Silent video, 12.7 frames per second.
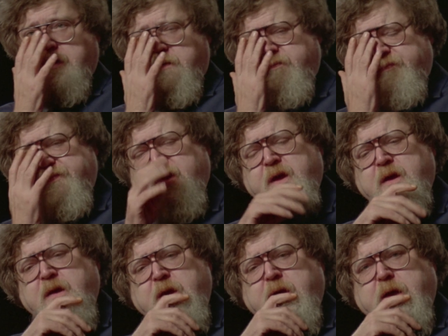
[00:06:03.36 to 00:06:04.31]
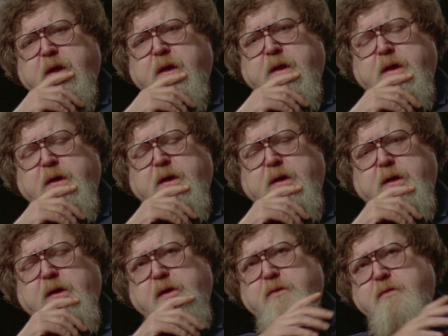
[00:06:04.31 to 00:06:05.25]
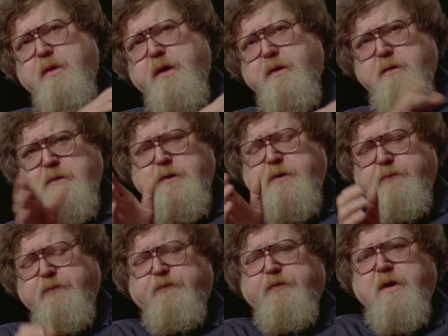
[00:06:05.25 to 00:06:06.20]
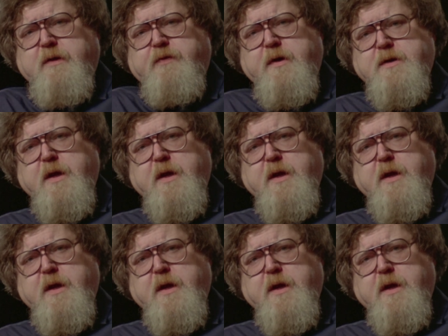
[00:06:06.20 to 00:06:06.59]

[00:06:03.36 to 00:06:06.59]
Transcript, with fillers: during those 5 years,